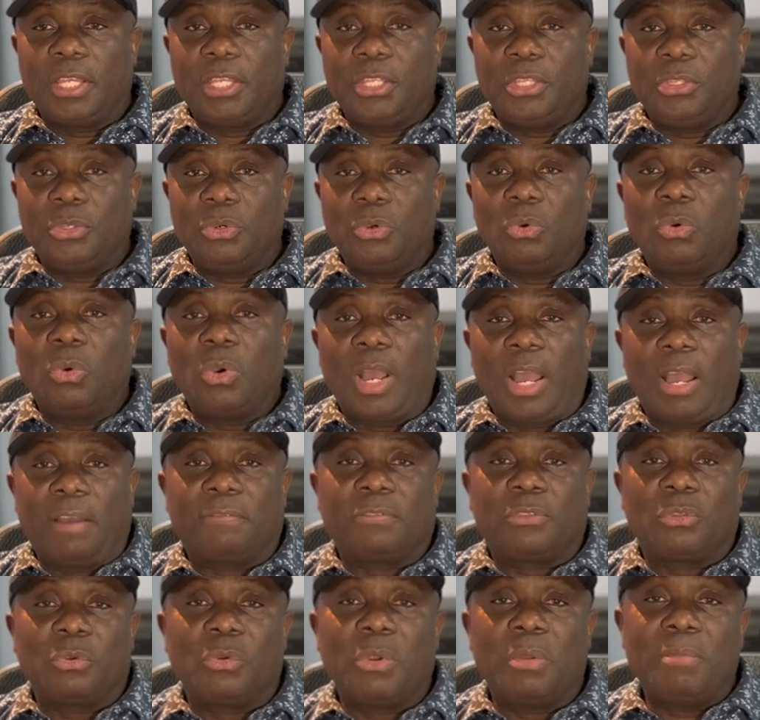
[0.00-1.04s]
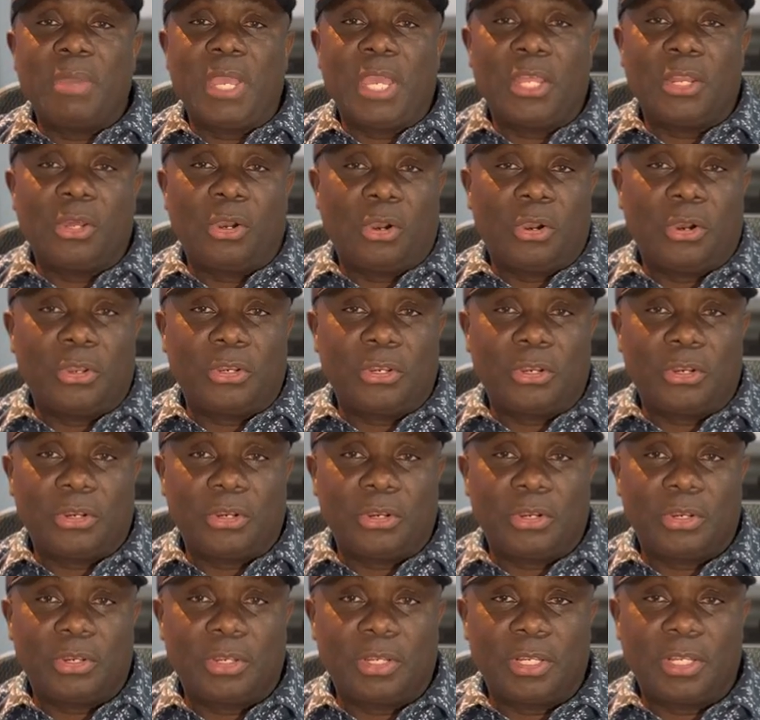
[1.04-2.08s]
you have to remain
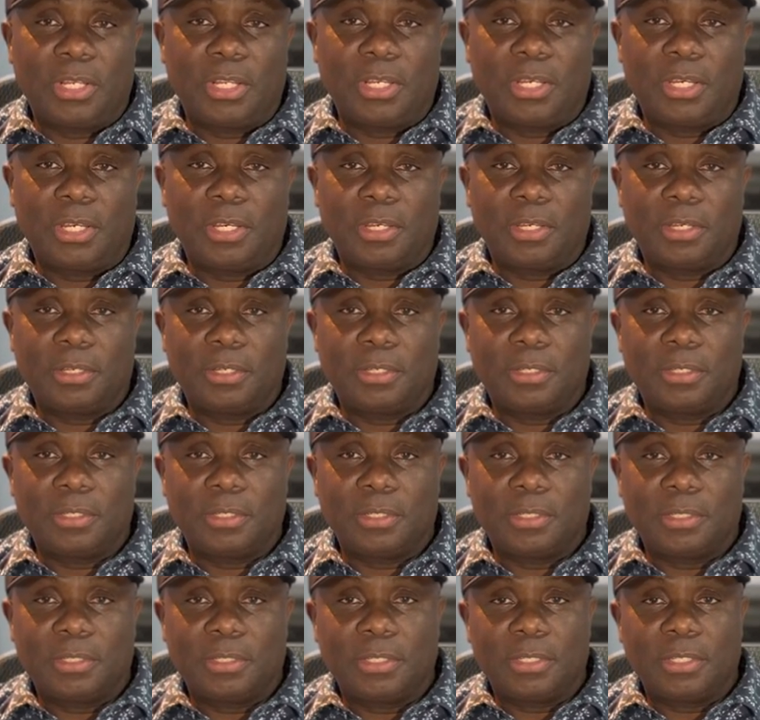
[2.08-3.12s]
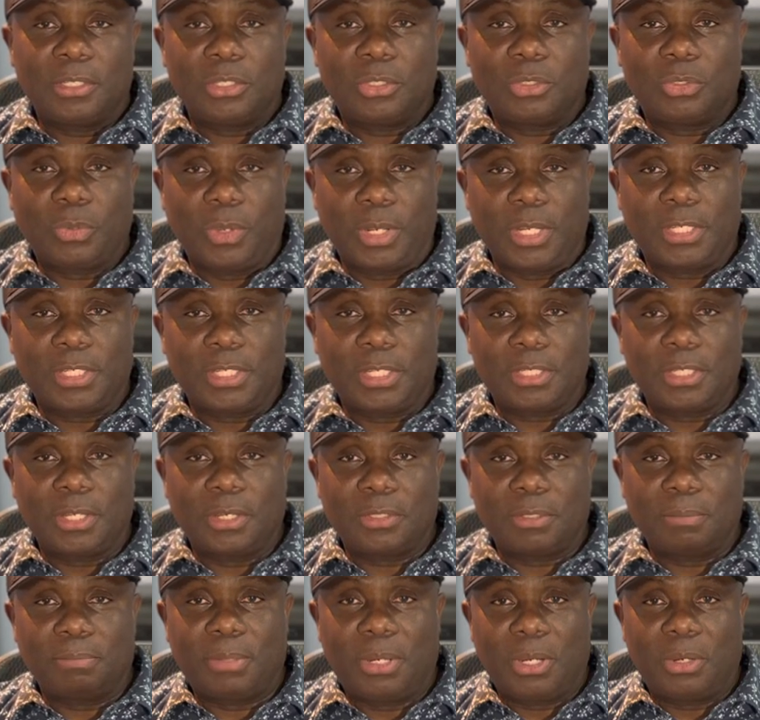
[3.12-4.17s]
under the
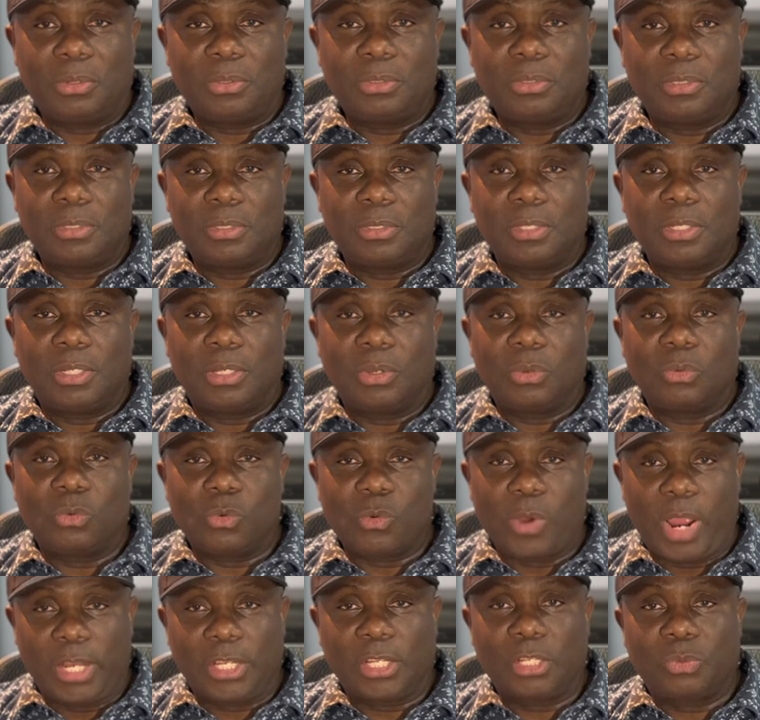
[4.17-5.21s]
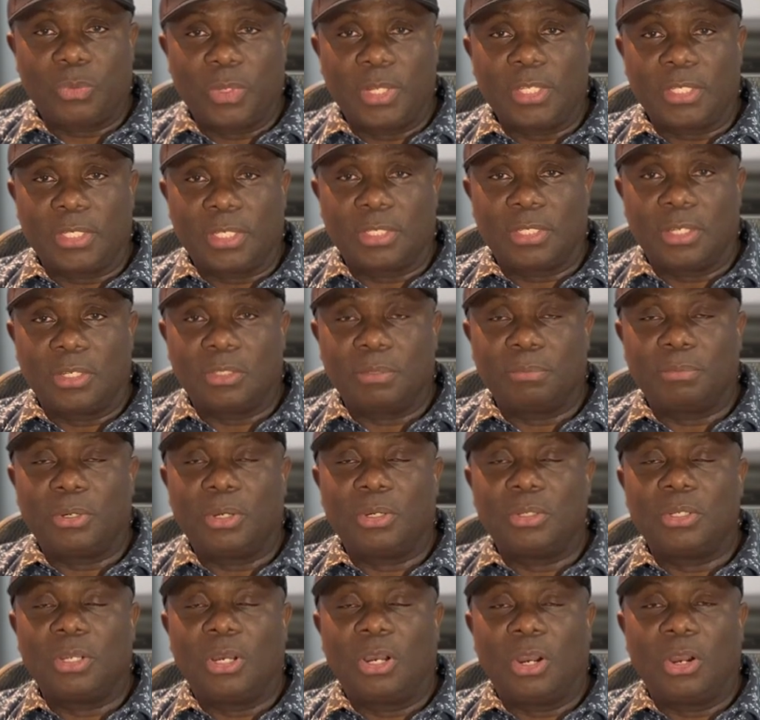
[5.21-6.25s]
26,000 pounds right at 26,000
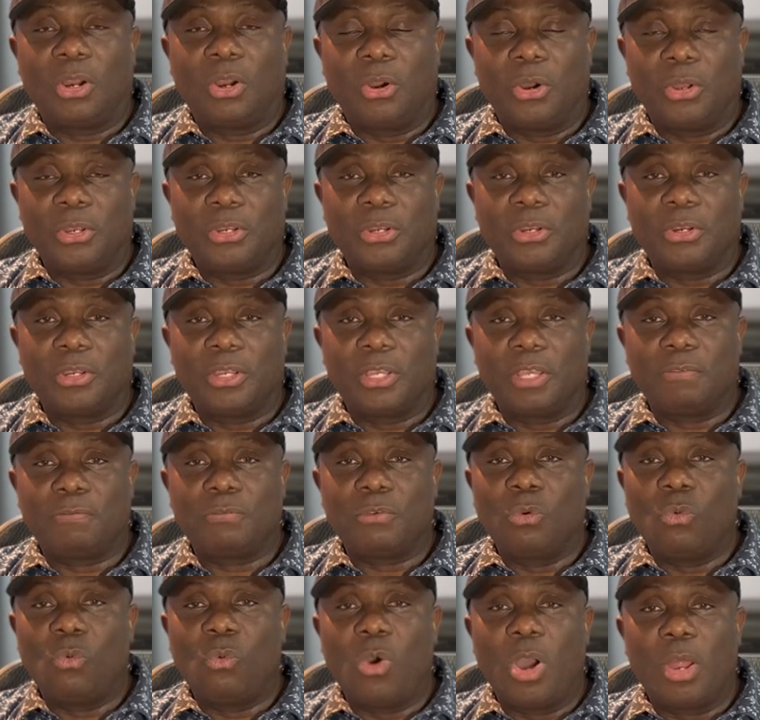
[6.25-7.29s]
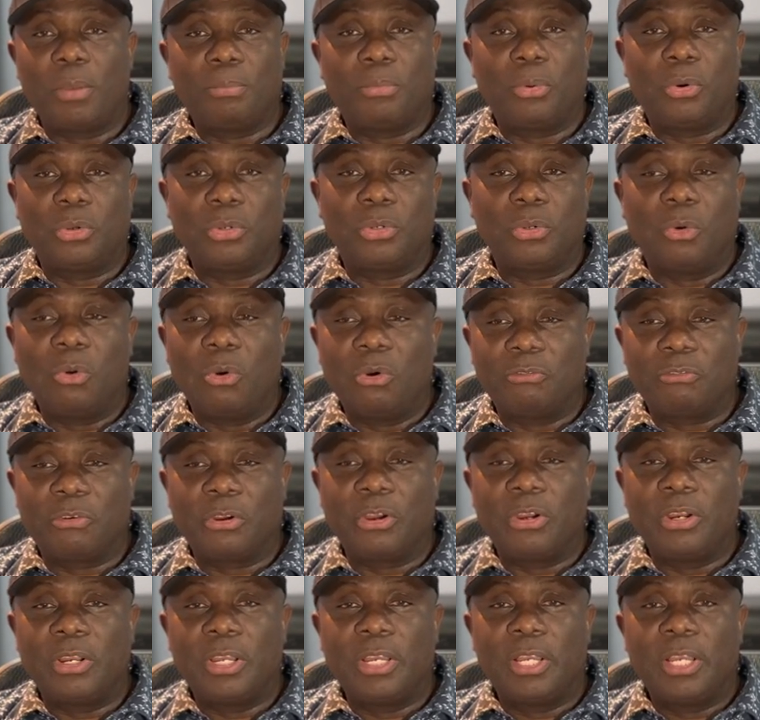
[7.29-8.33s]
pound or uh, under. If you're one pound
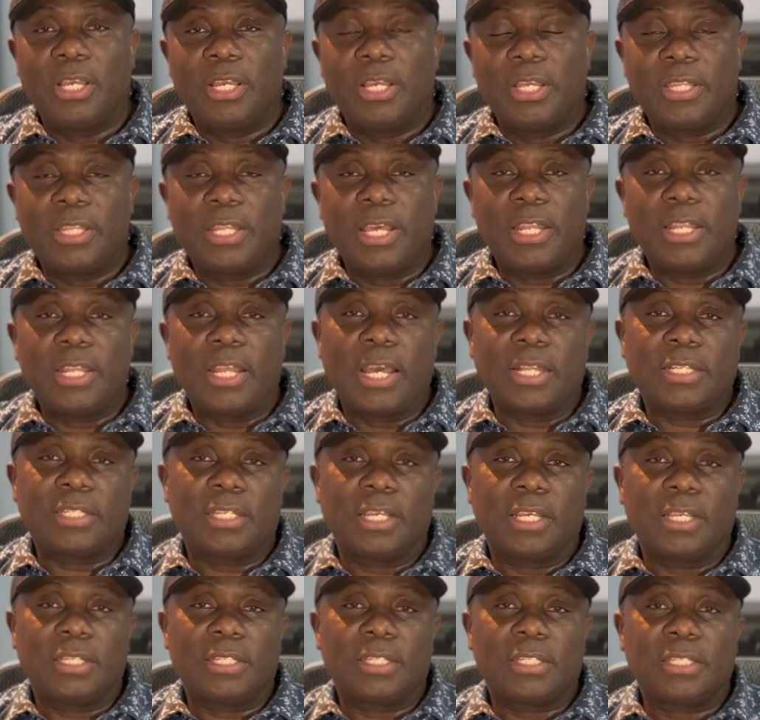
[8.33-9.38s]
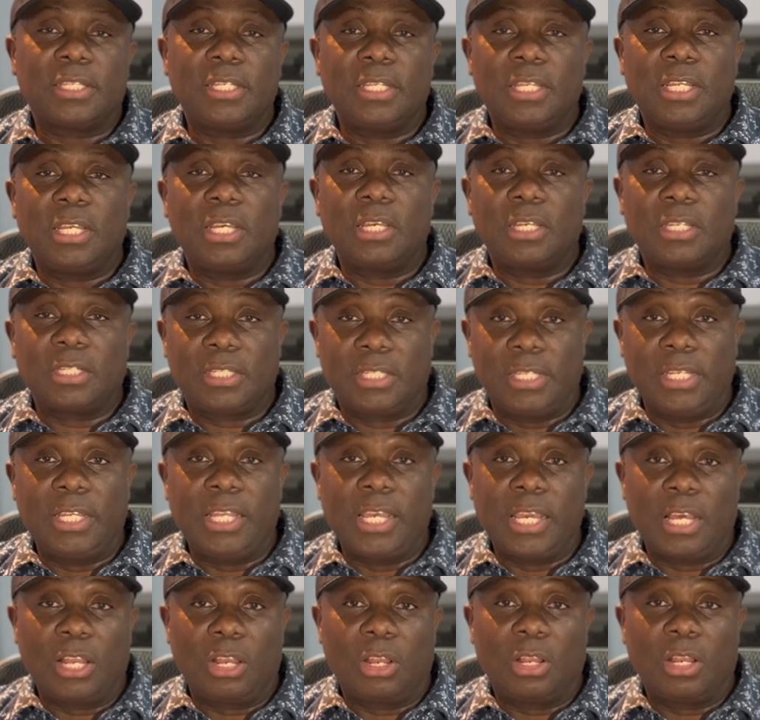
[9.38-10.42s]
over, then that's CDL,
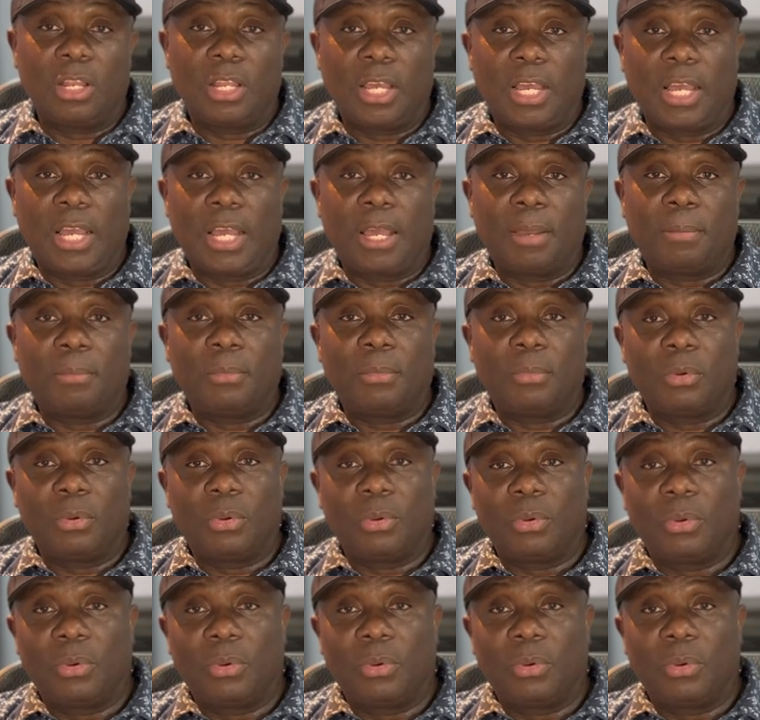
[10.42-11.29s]
CDL um,